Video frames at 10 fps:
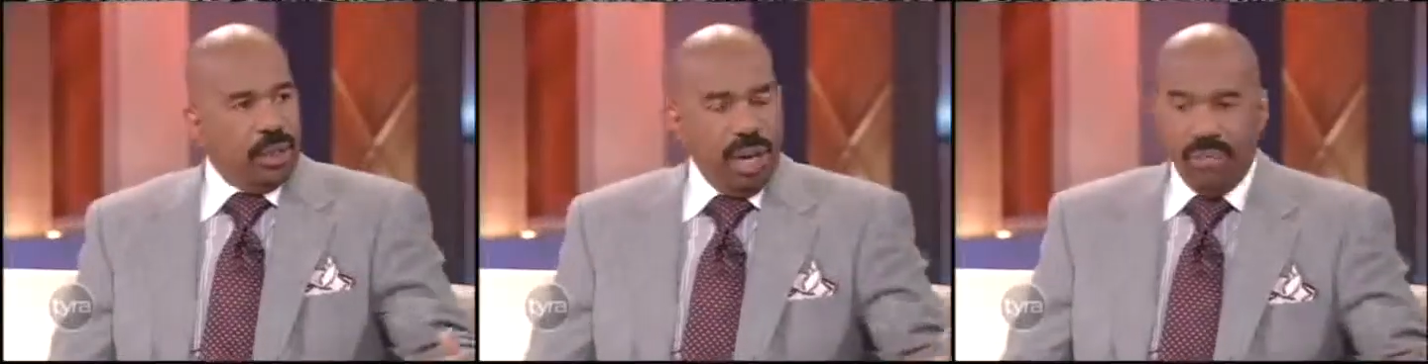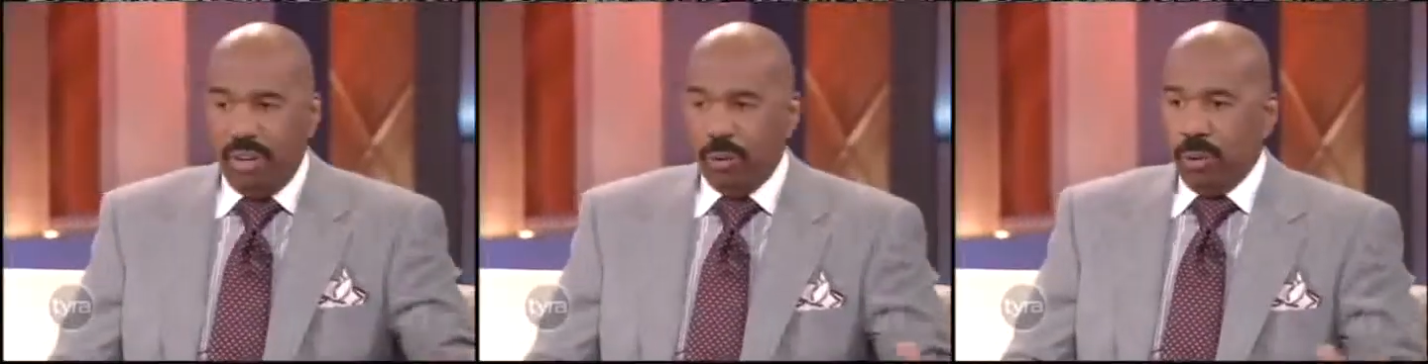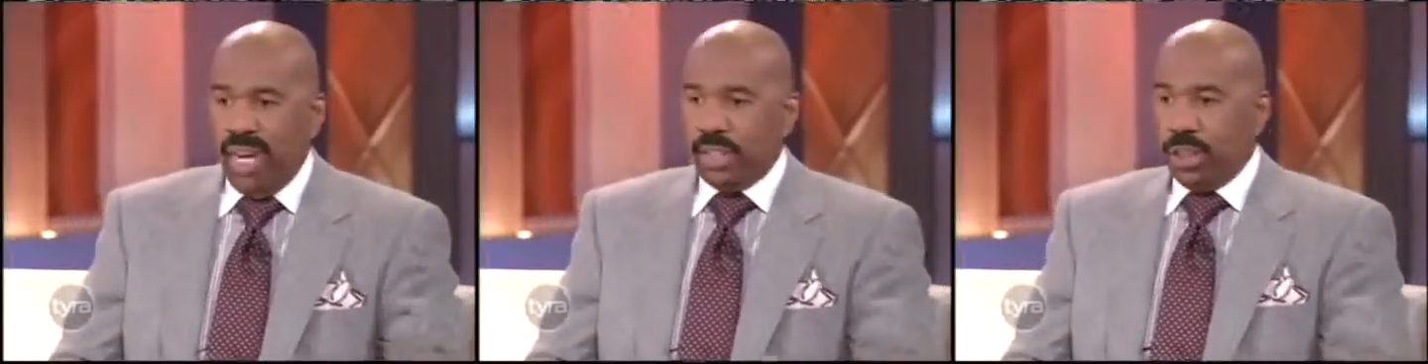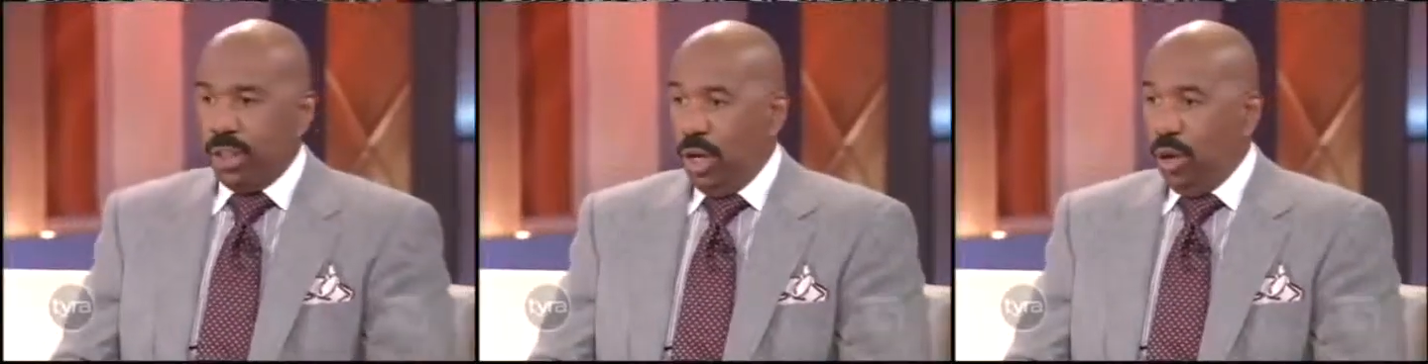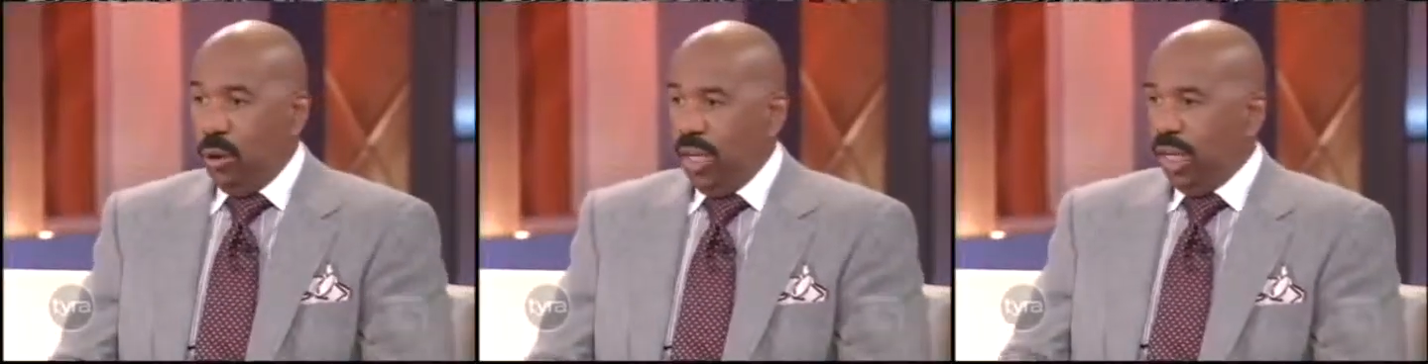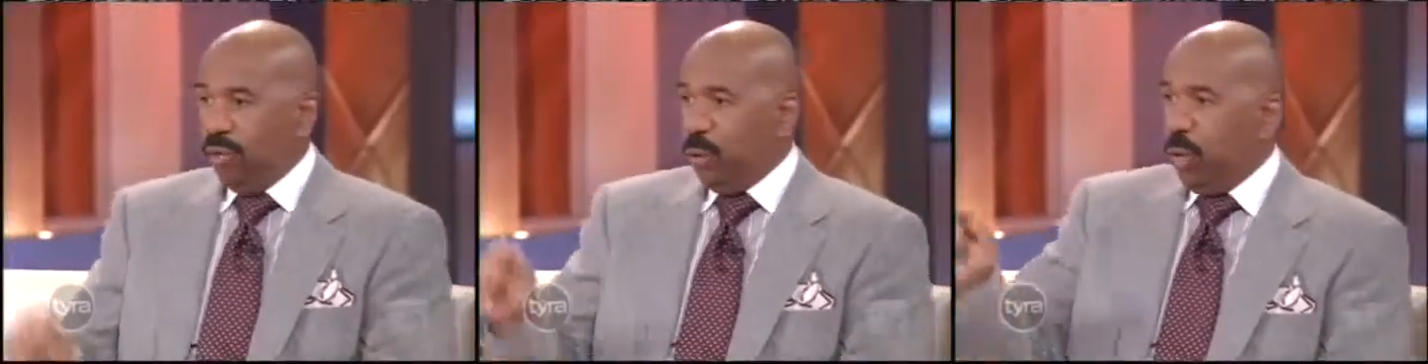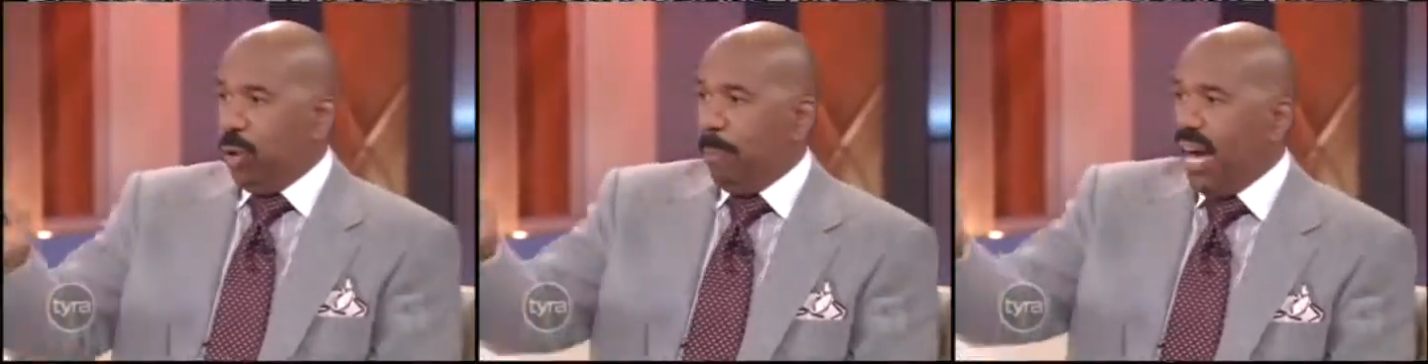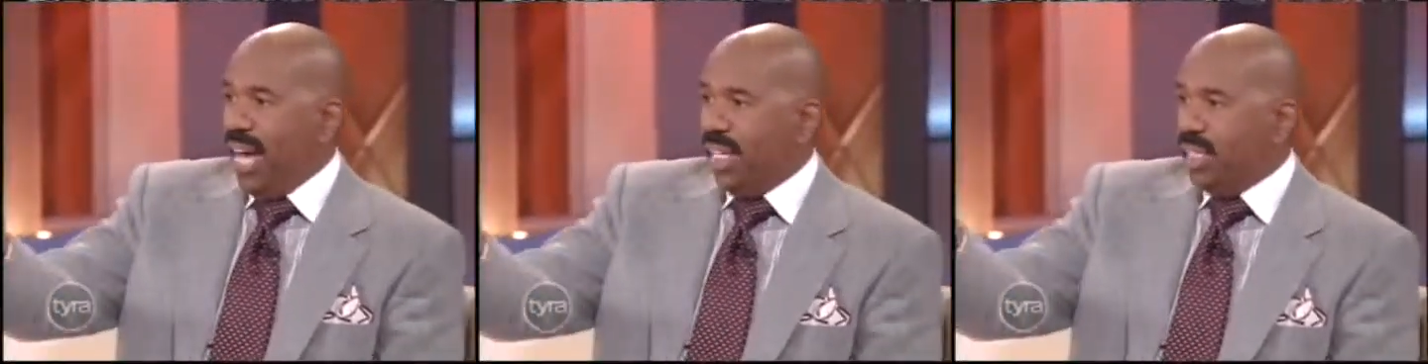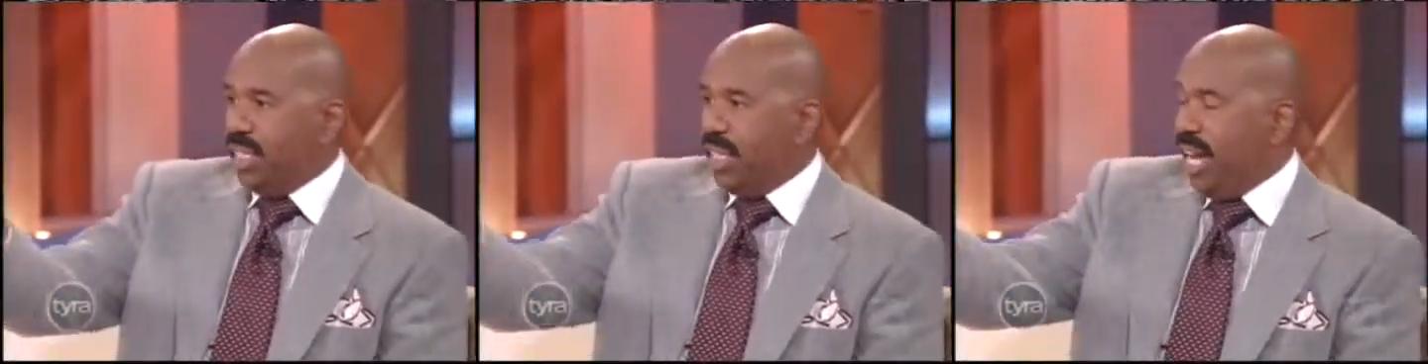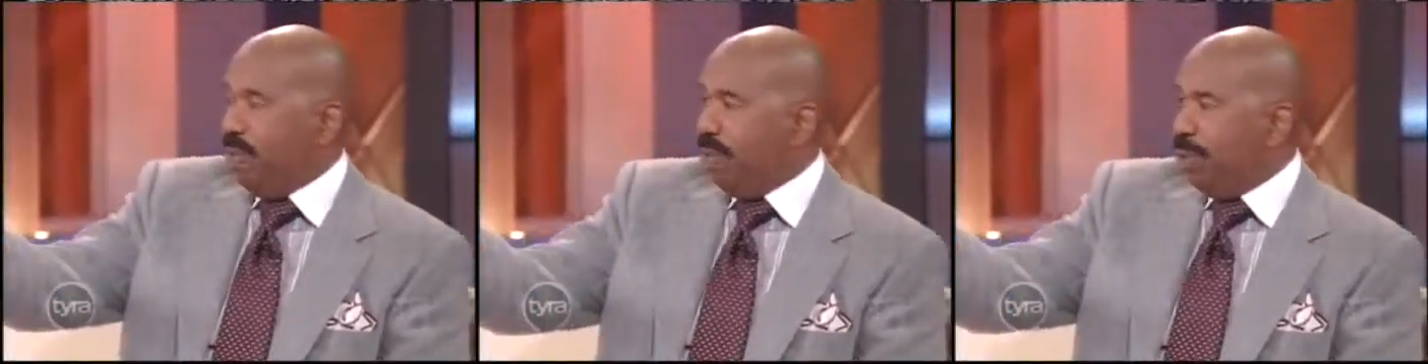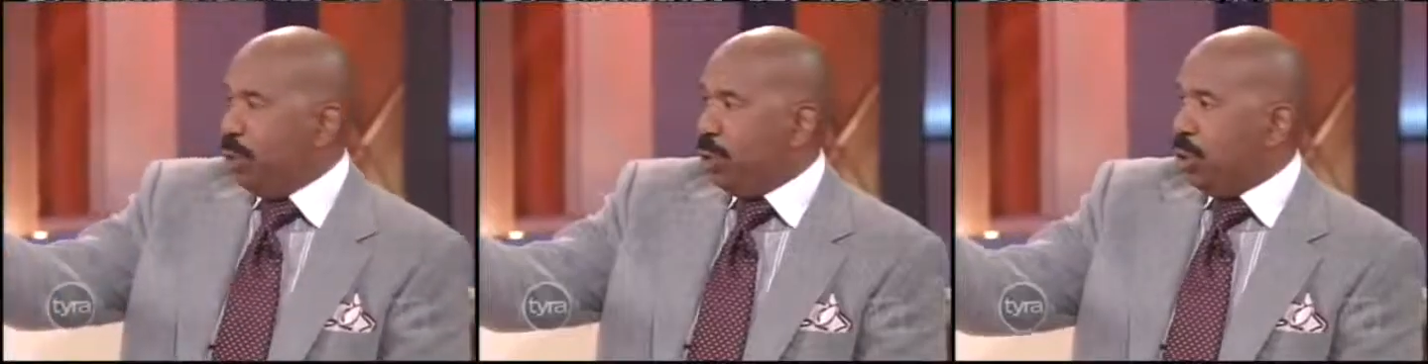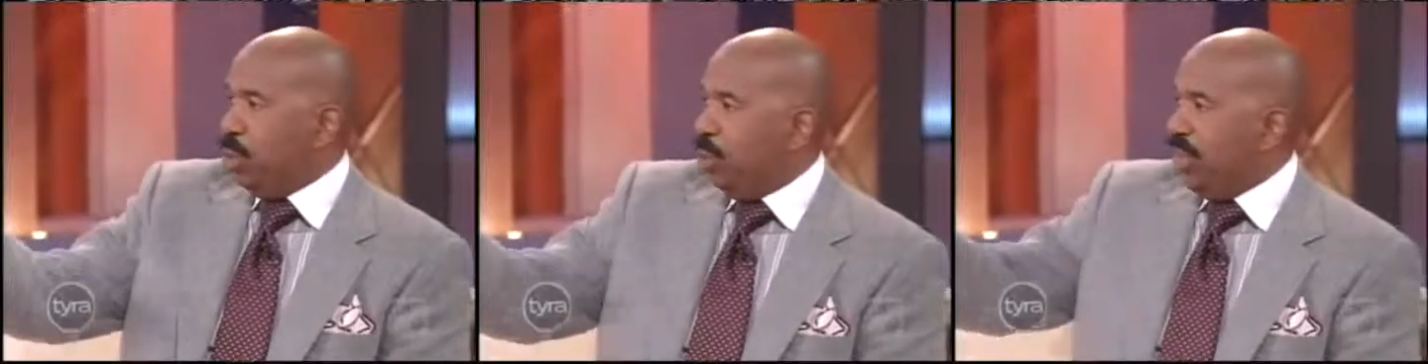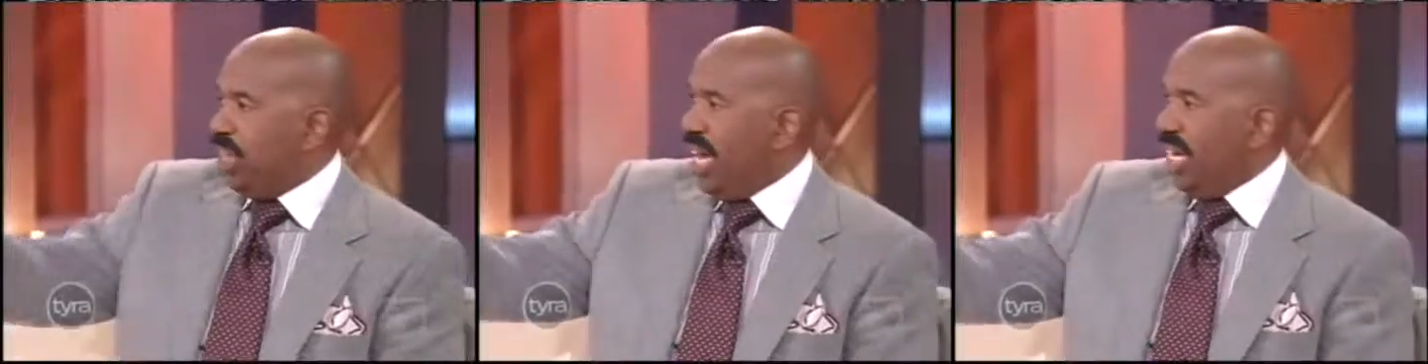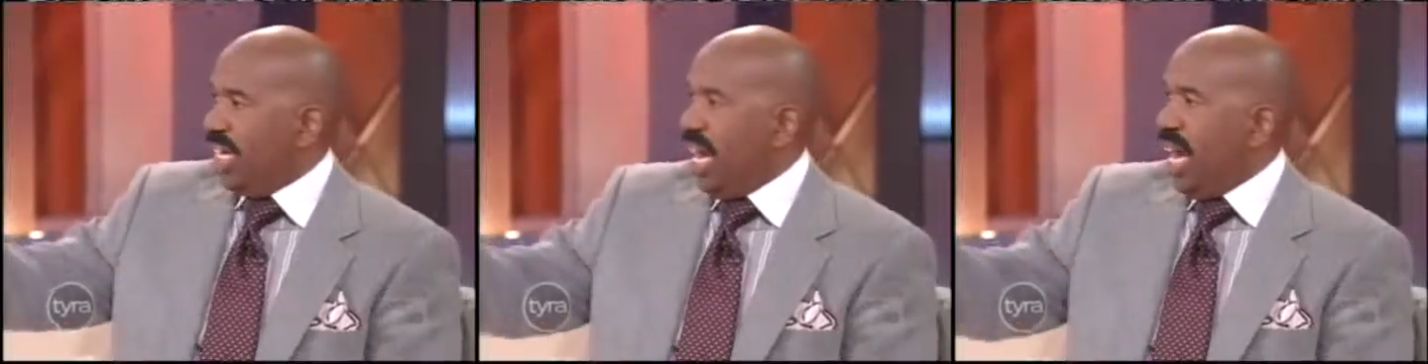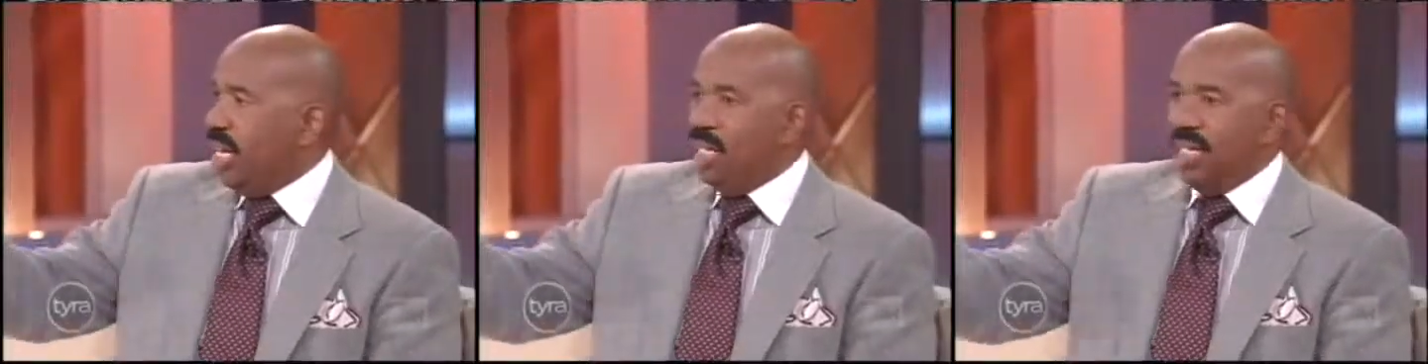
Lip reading: You have every right to know if you want to buy into that future with that guy or